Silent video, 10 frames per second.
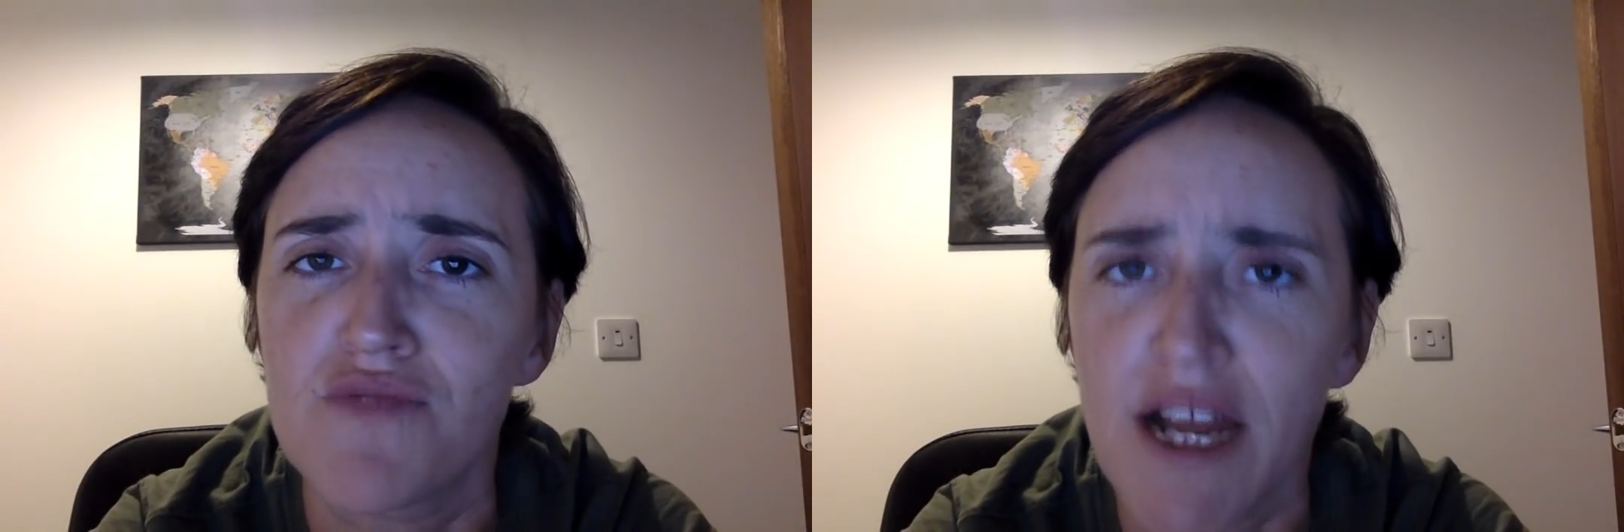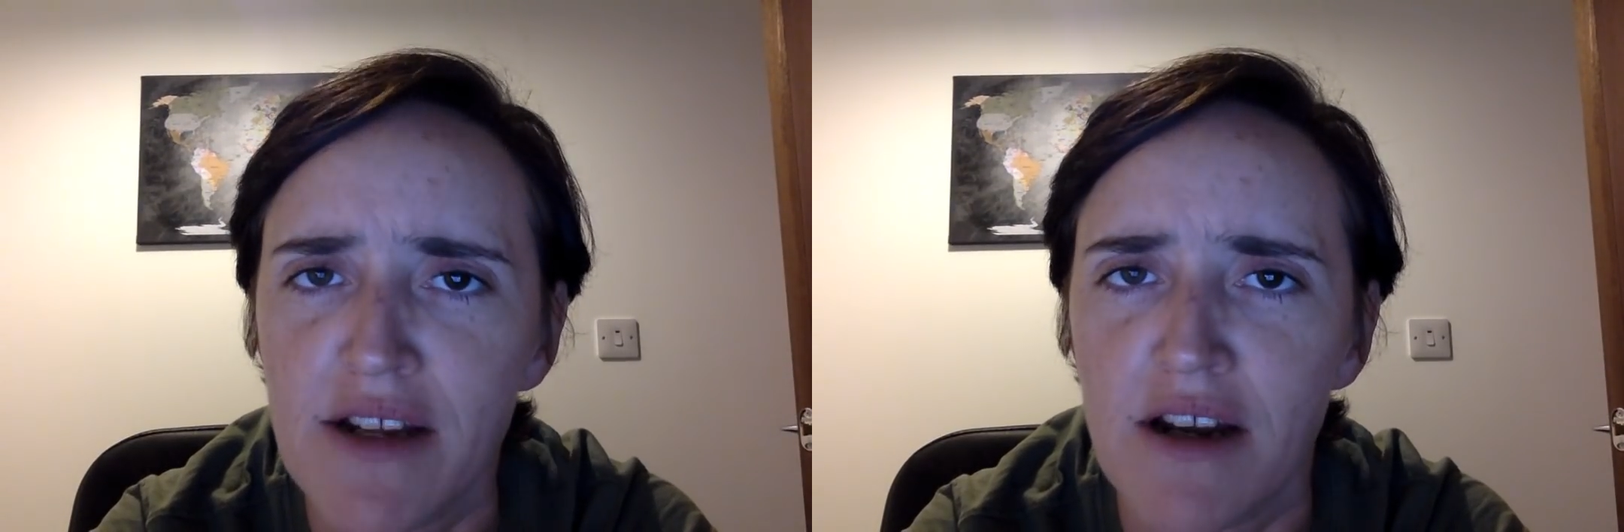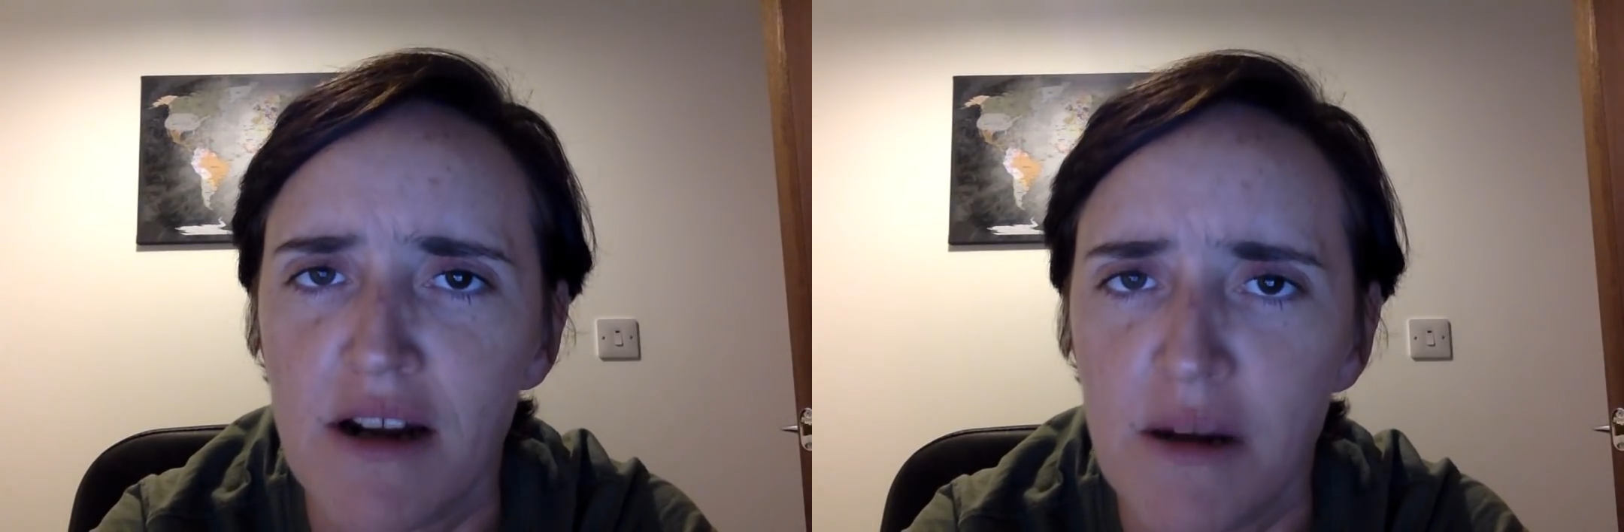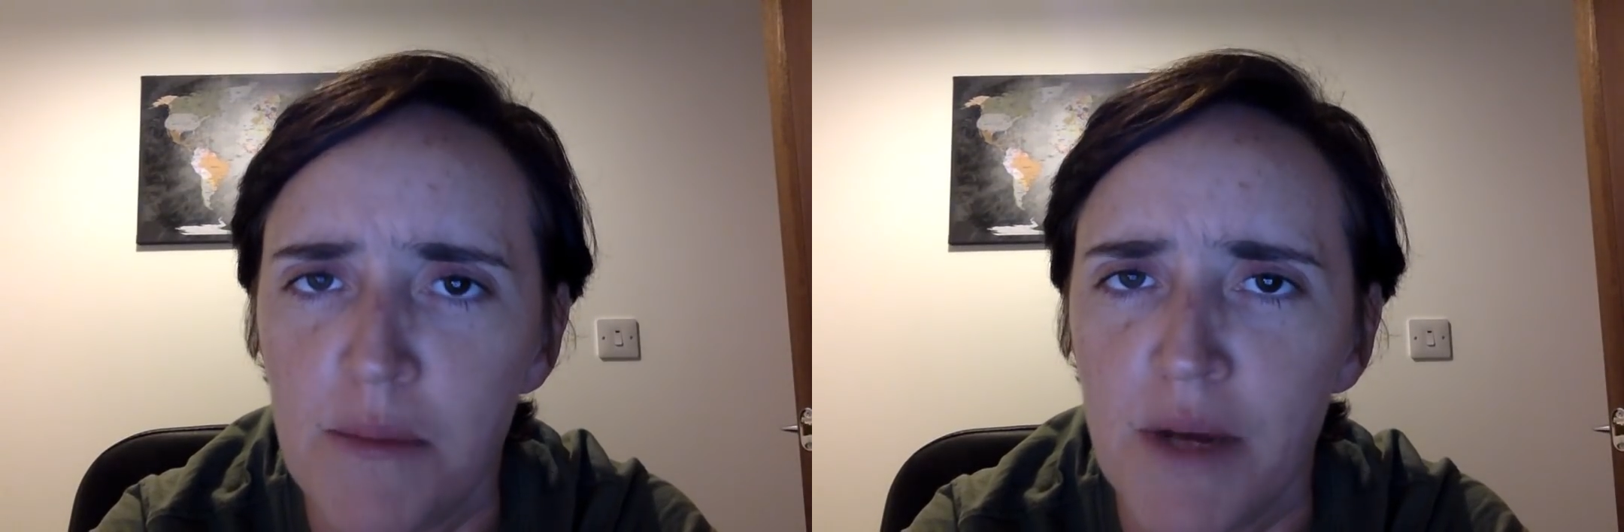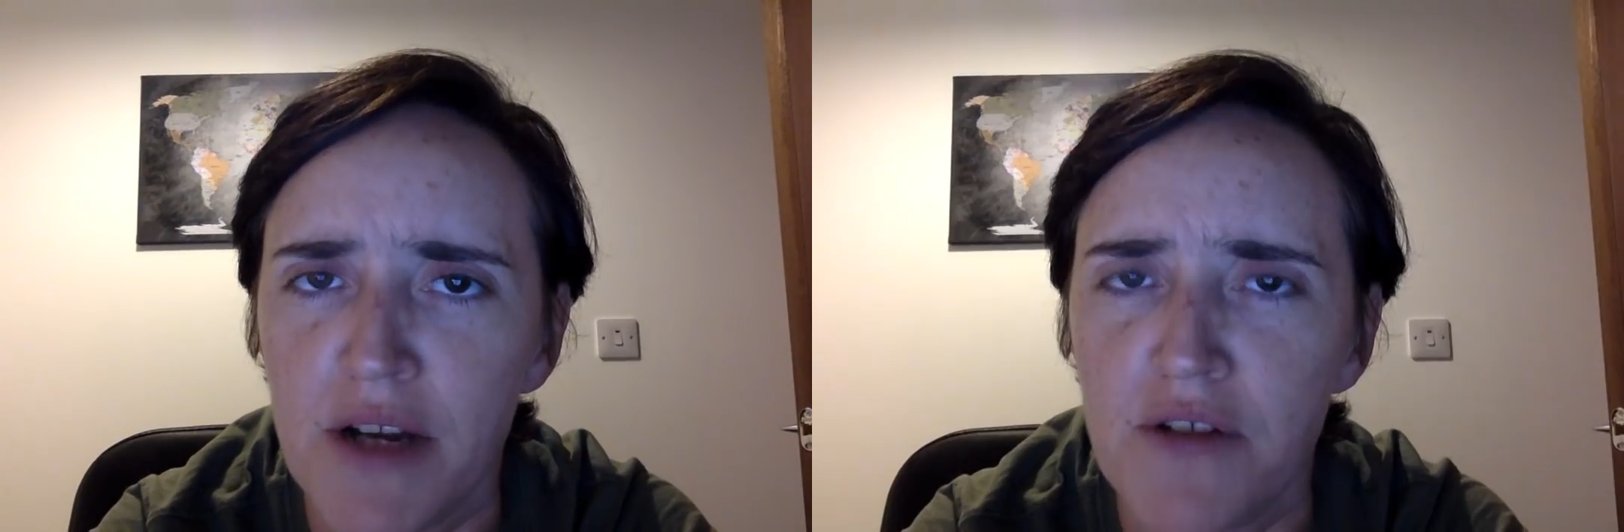regular
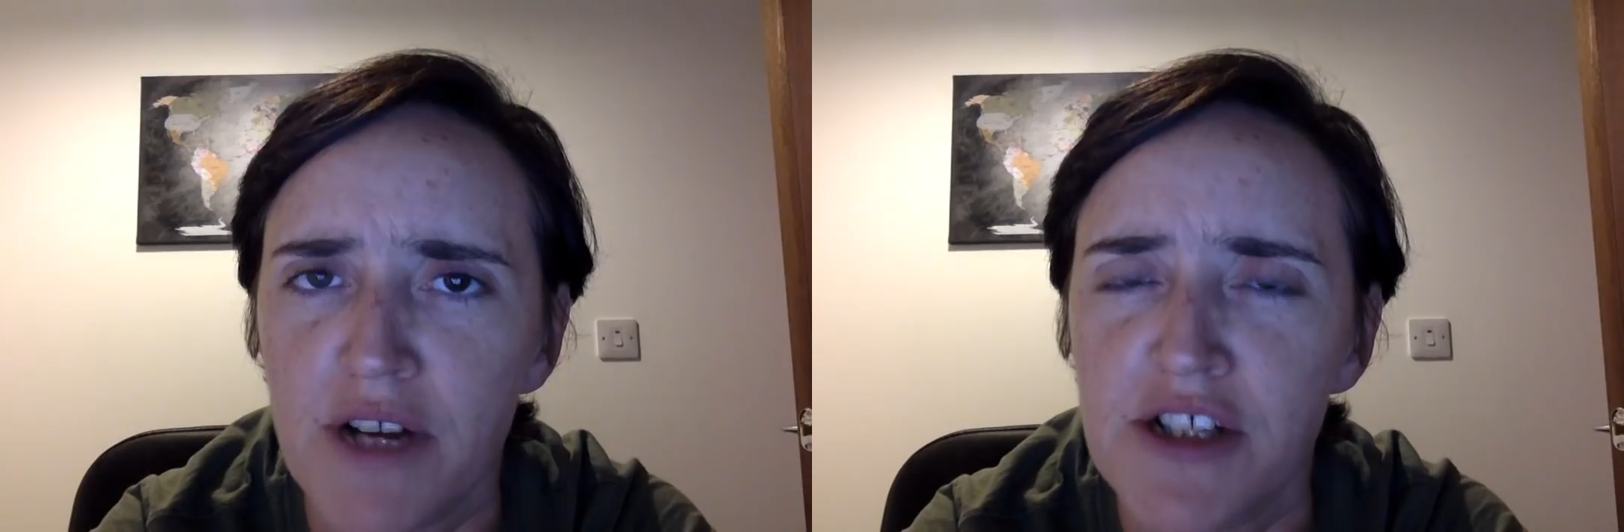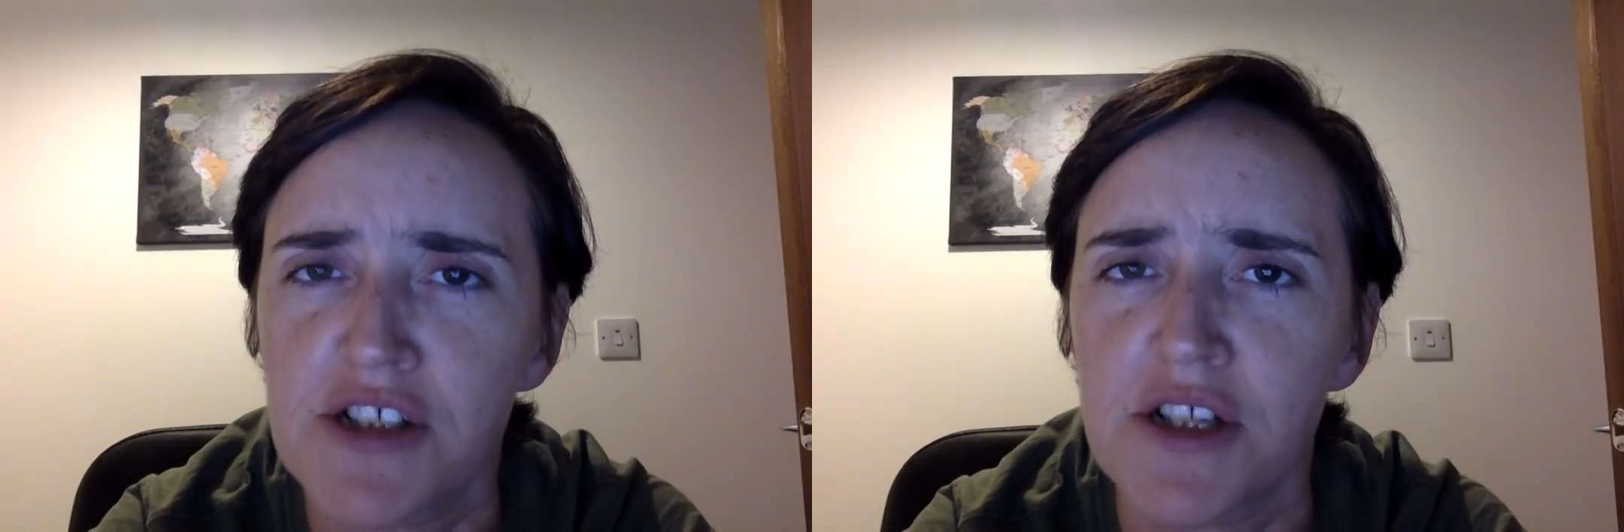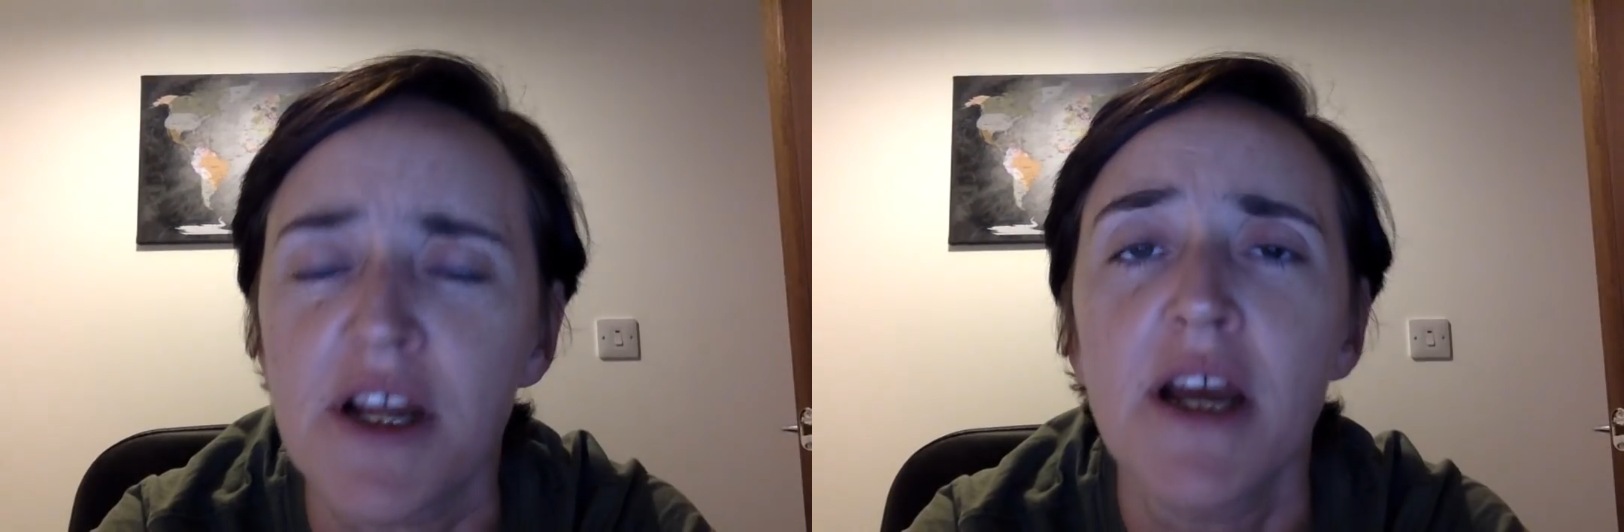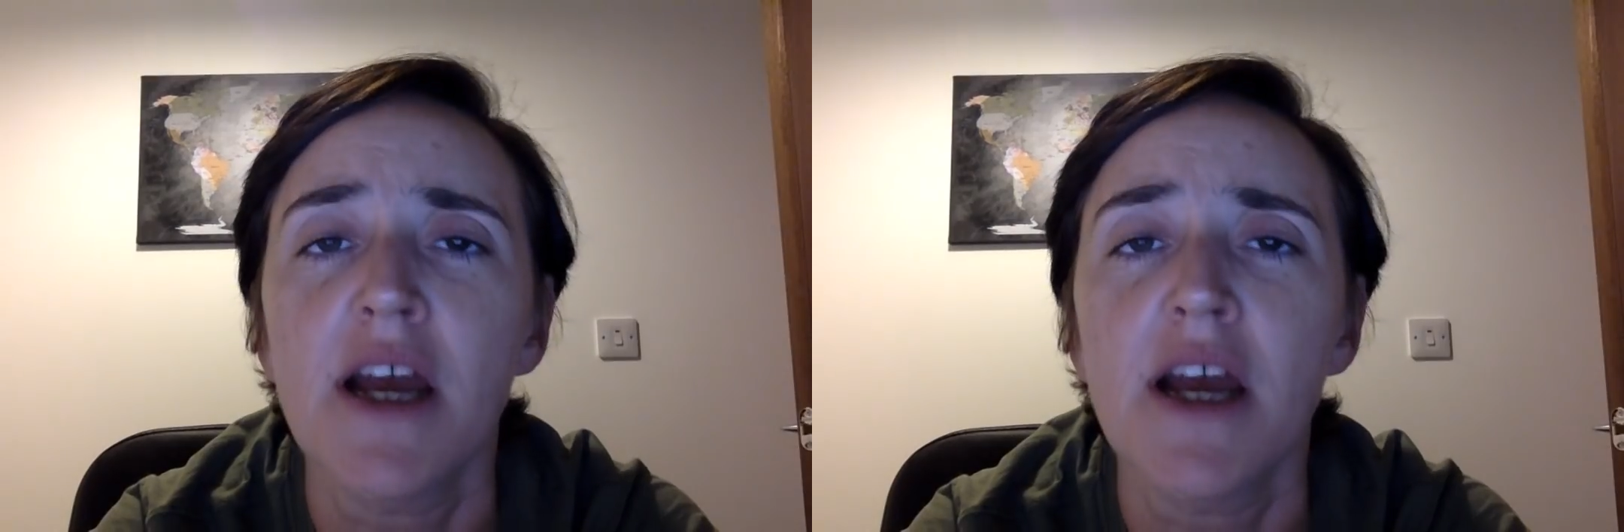migration